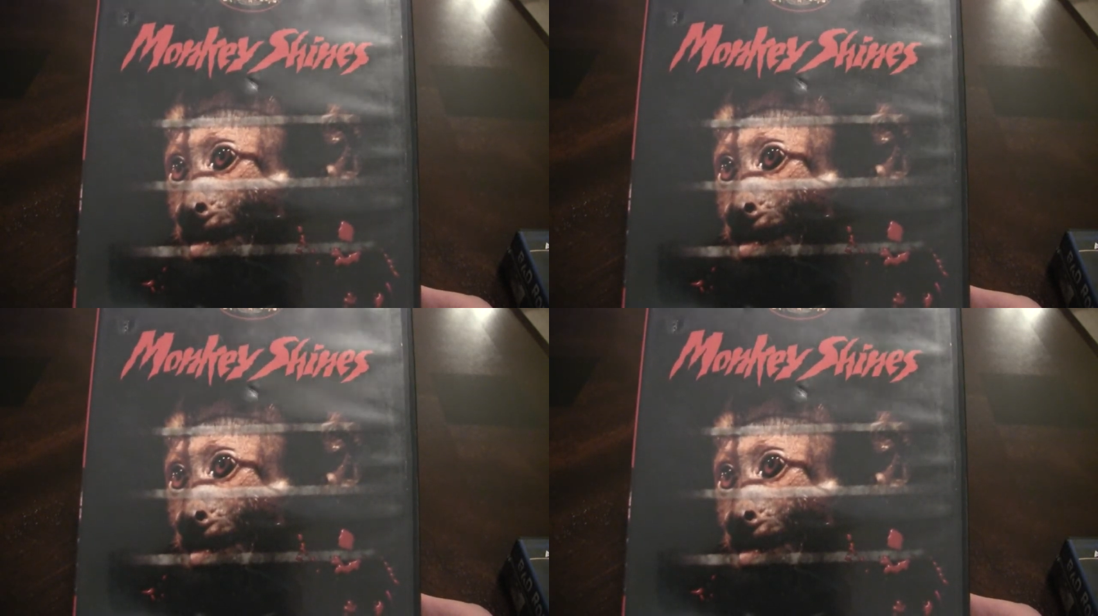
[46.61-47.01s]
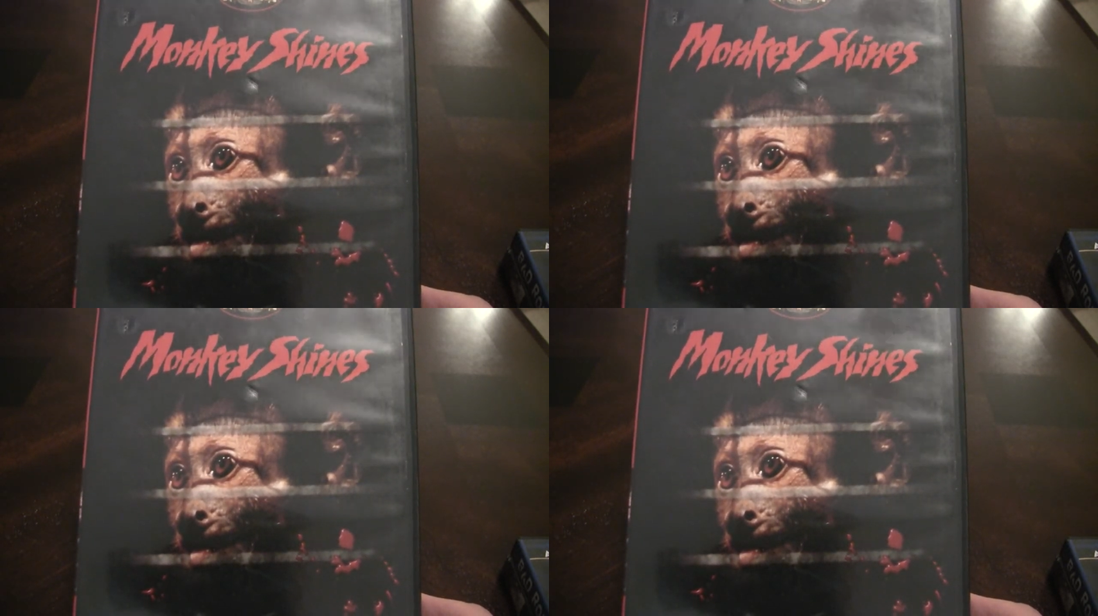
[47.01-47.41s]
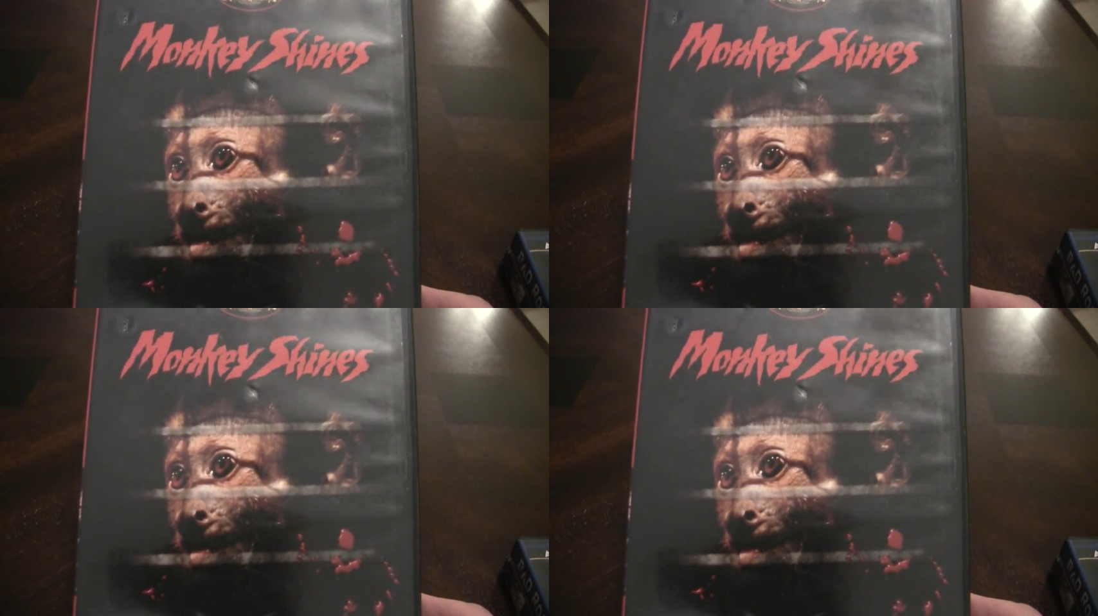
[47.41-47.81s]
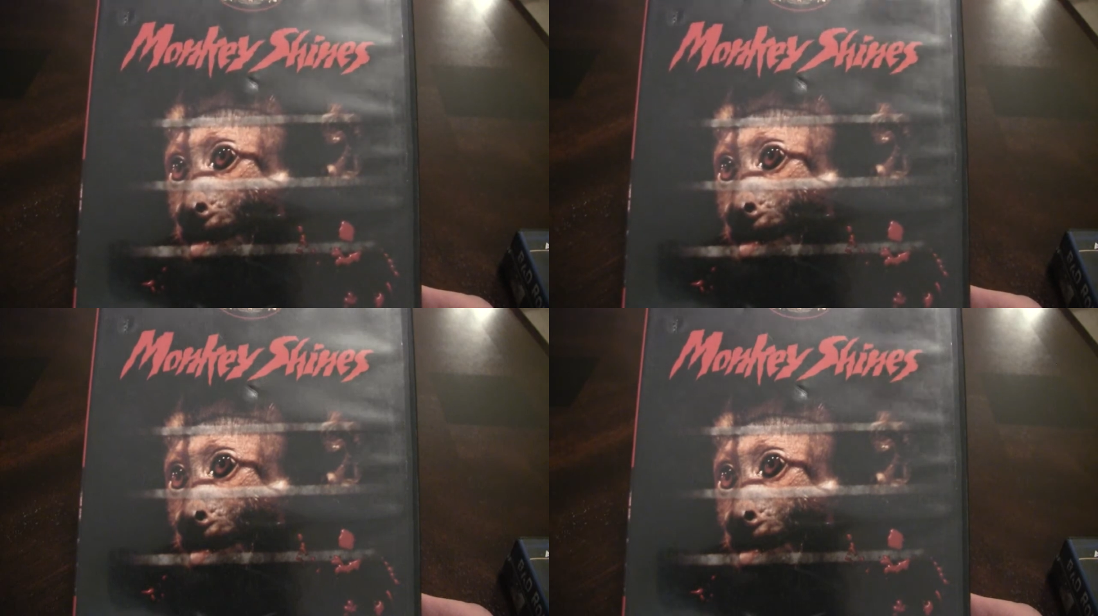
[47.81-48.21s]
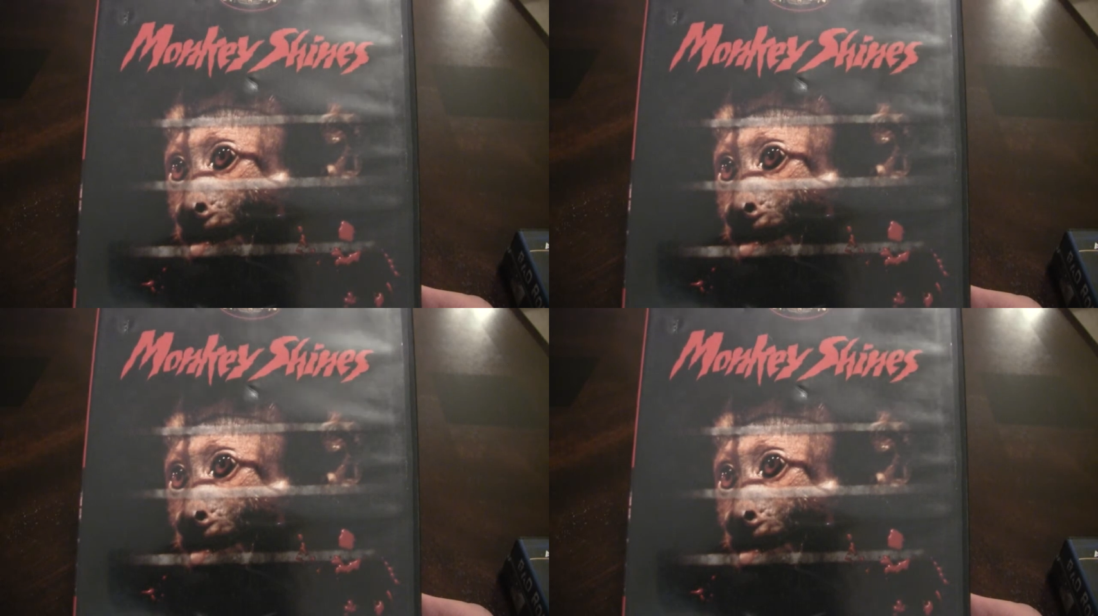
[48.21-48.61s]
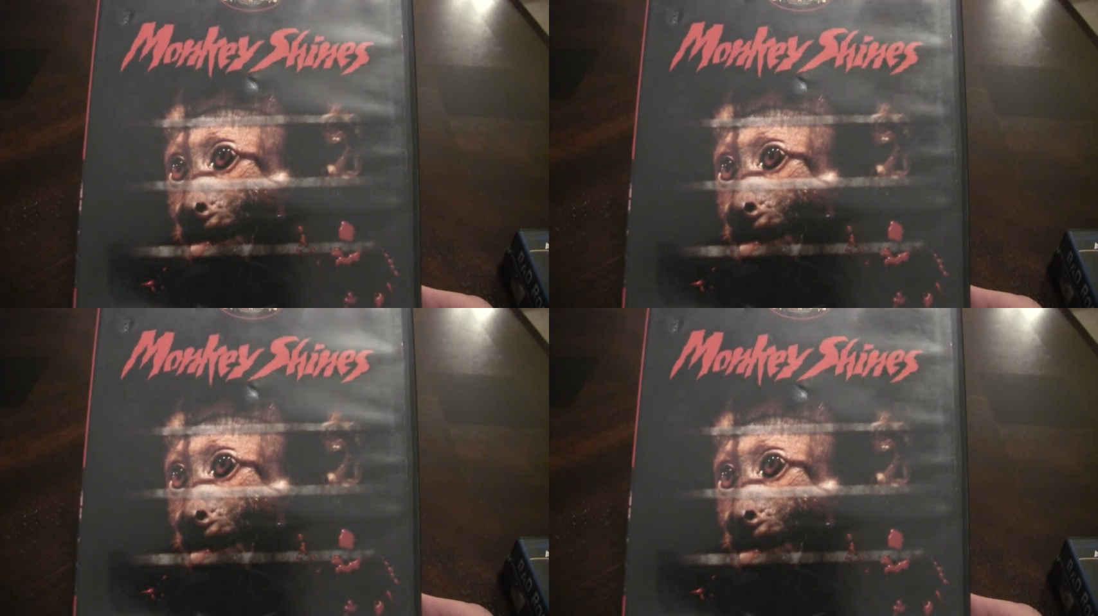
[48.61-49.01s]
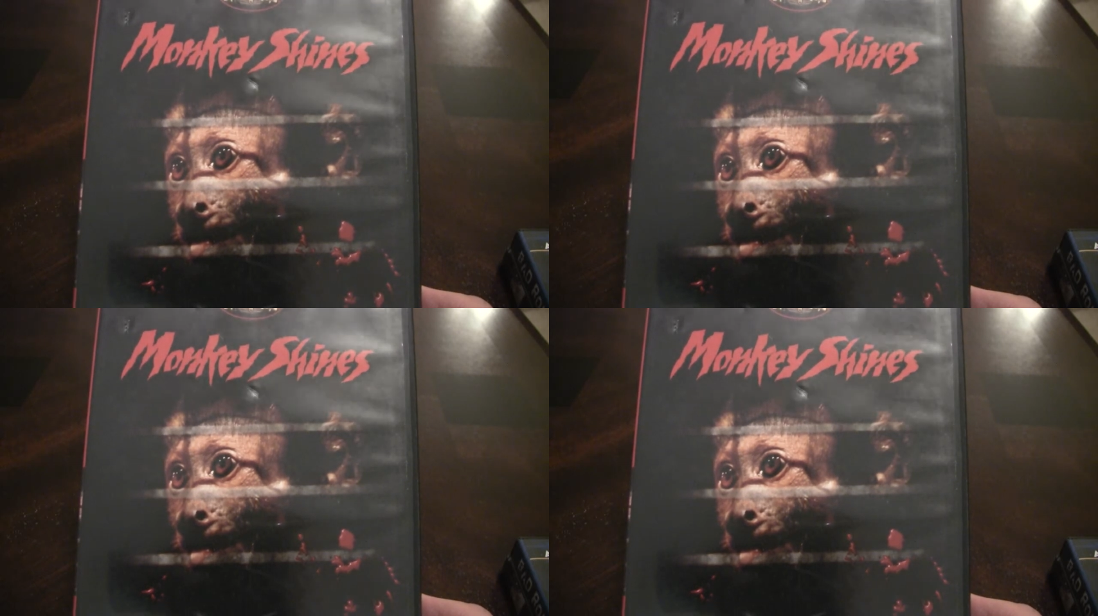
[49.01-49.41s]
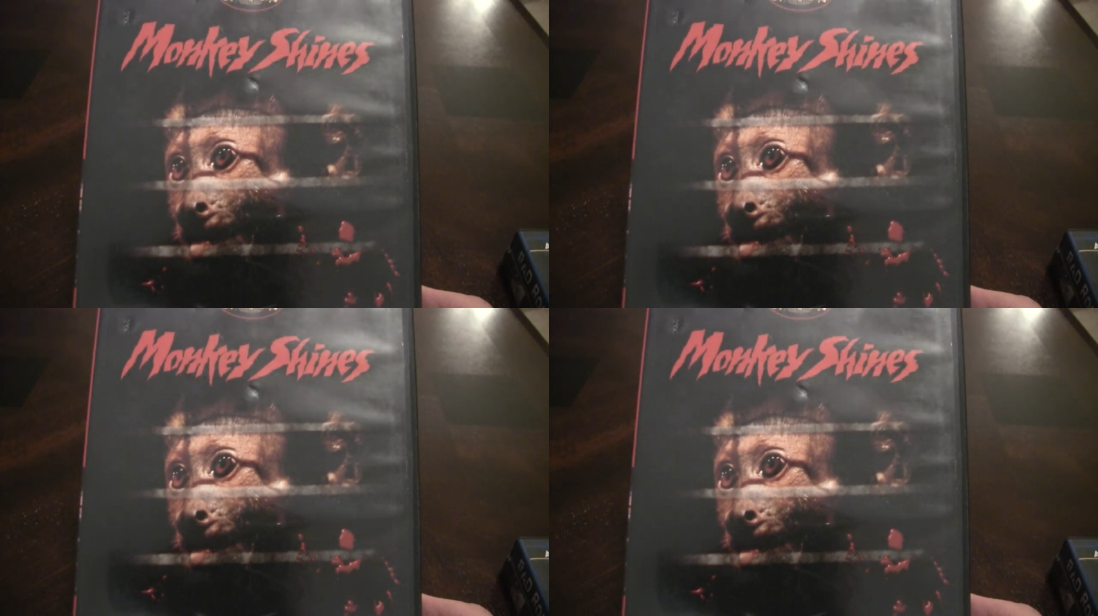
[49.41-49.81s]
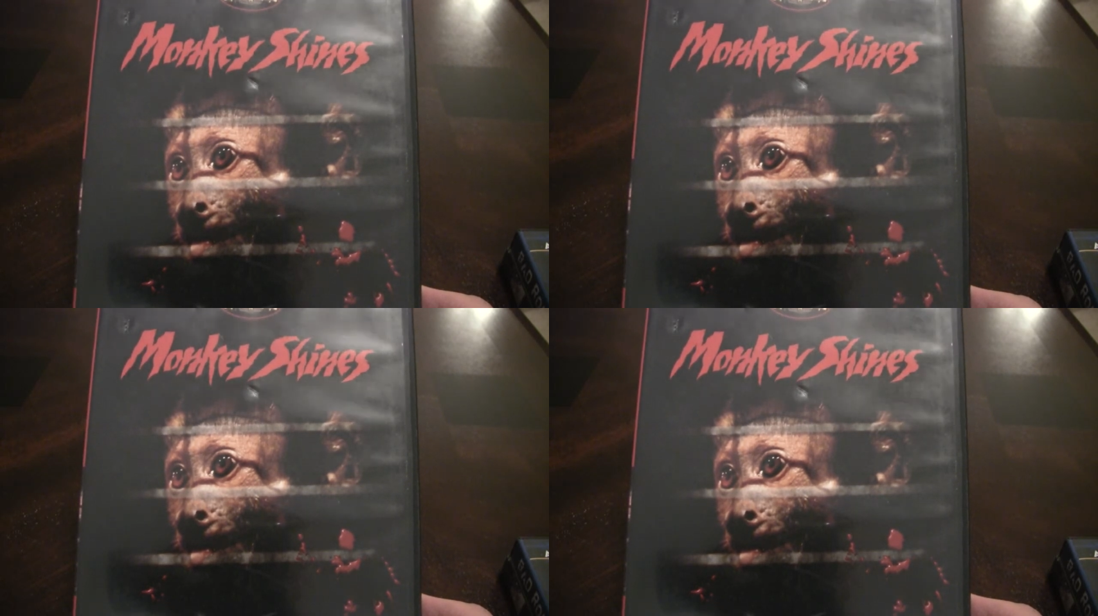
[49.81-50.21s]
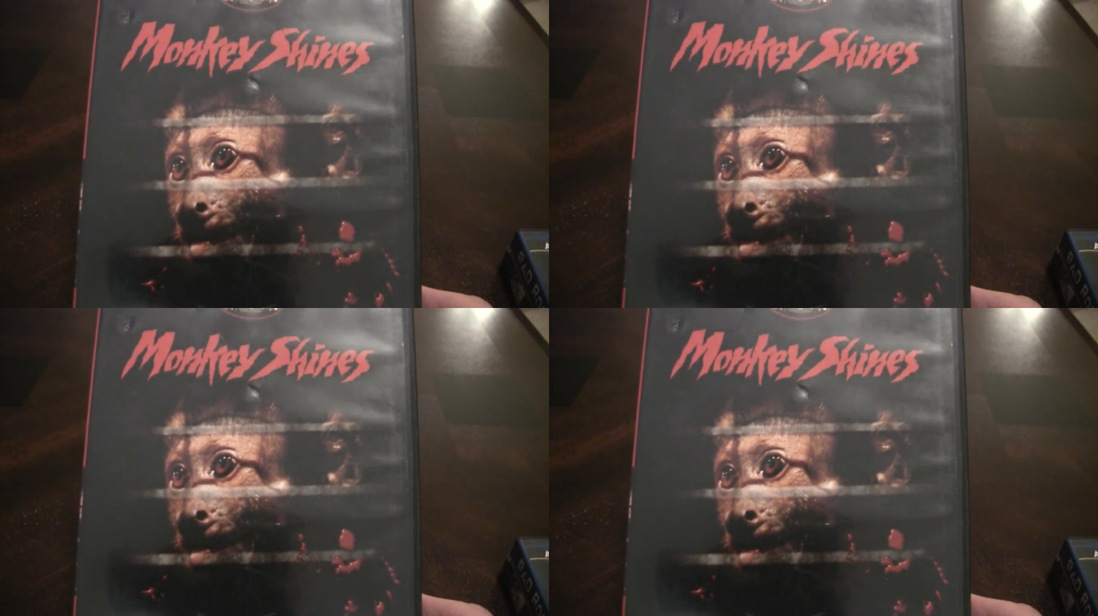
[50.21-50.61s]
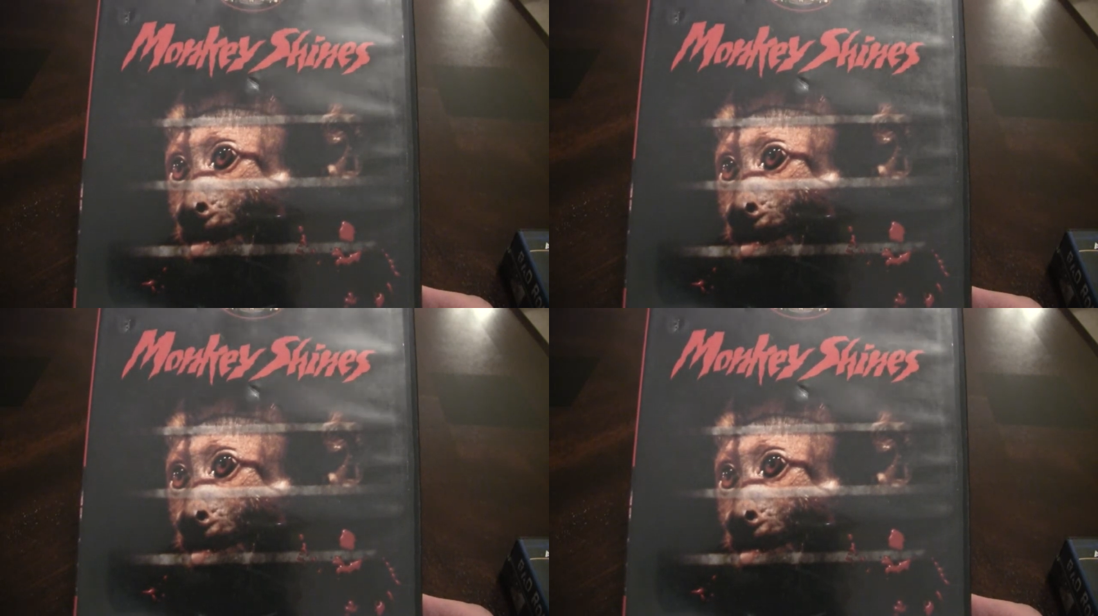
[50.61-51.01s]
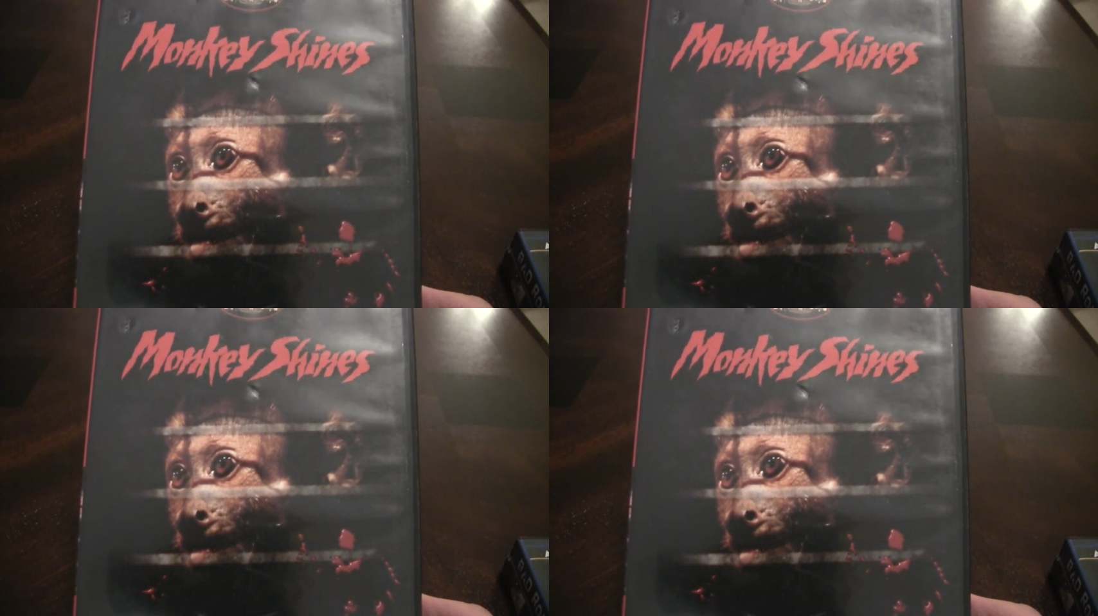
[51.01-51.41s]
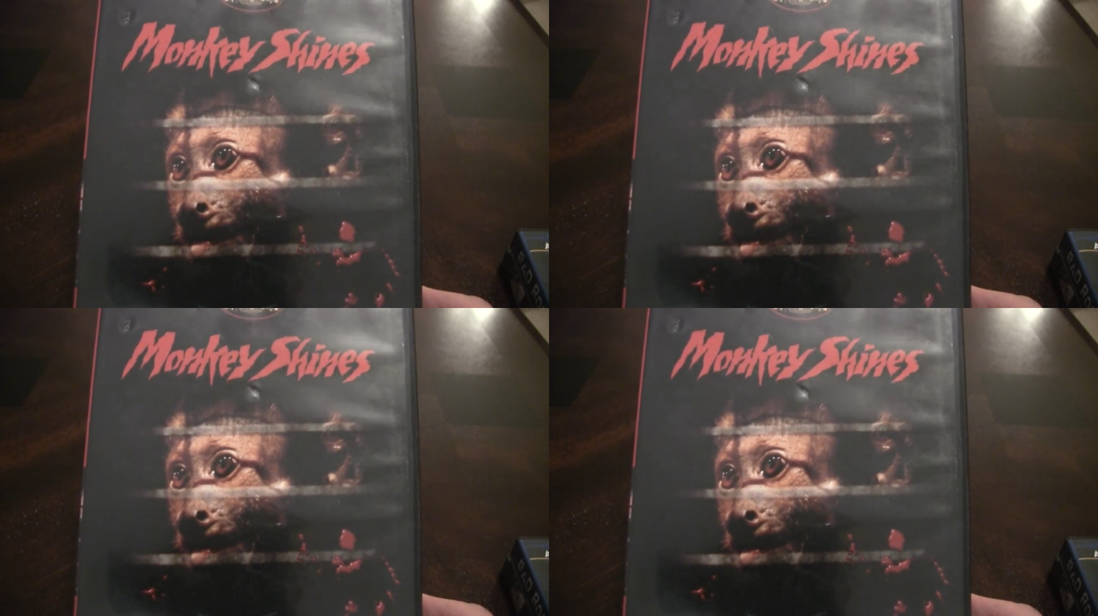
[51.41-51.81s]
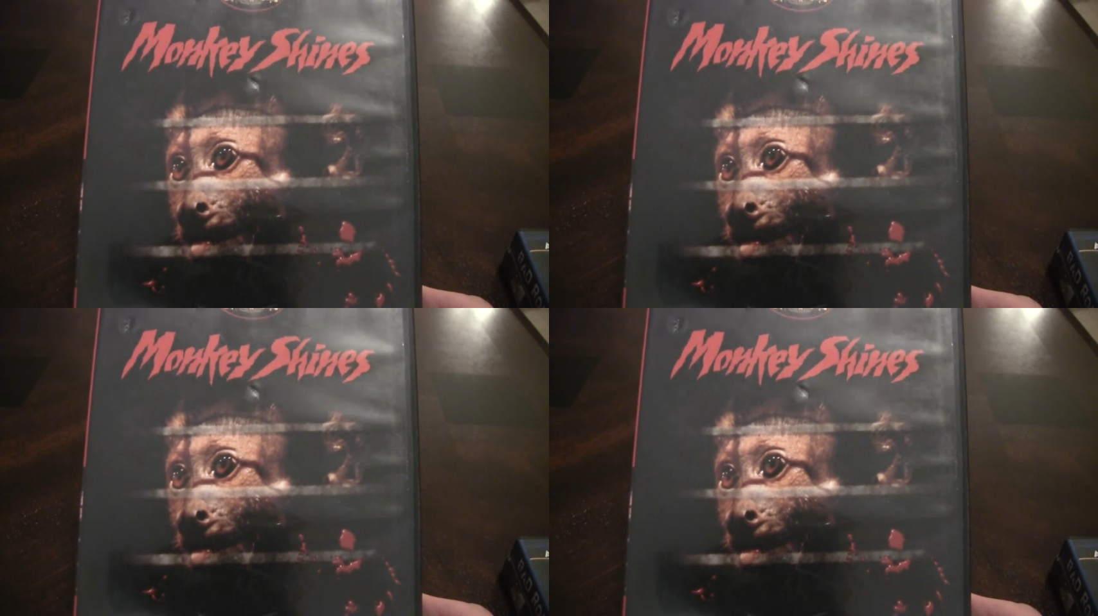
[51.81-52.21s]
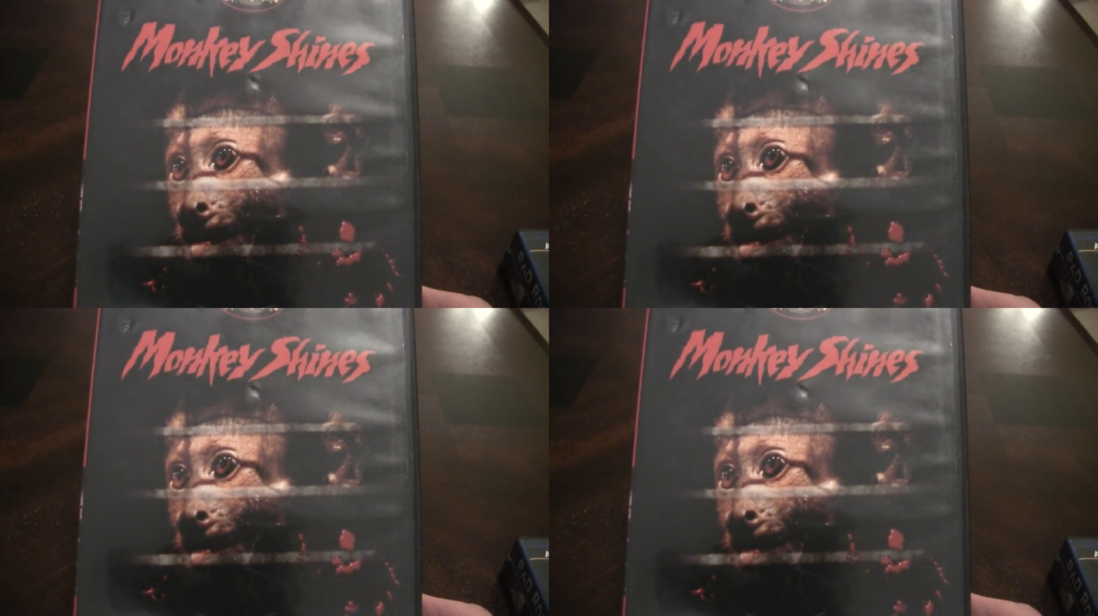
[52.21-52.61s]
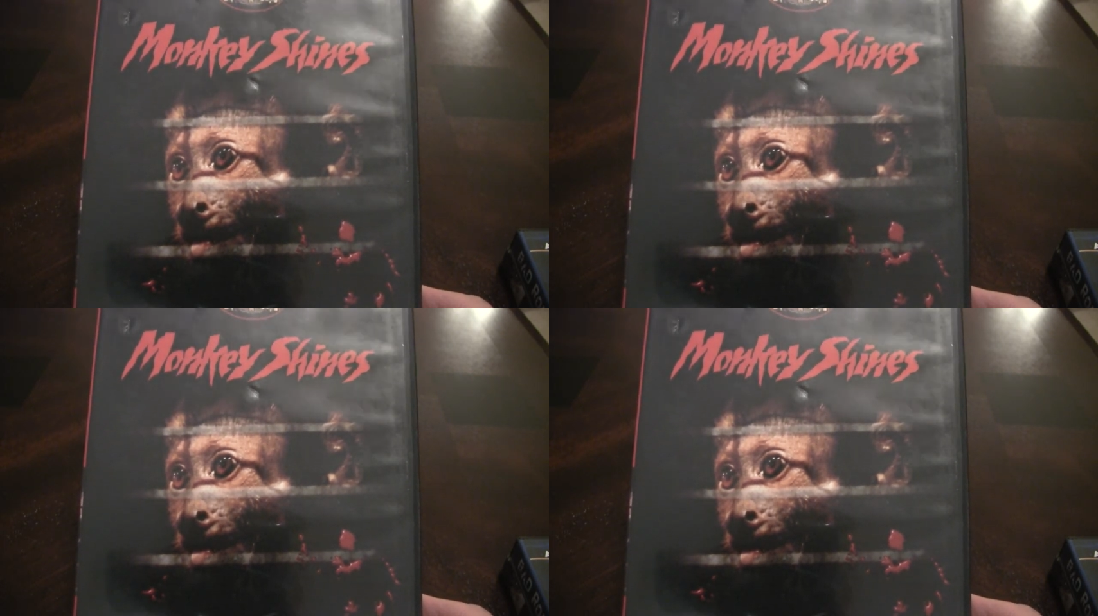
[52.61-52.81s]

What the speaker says: No face is visible, so there are no lips to read.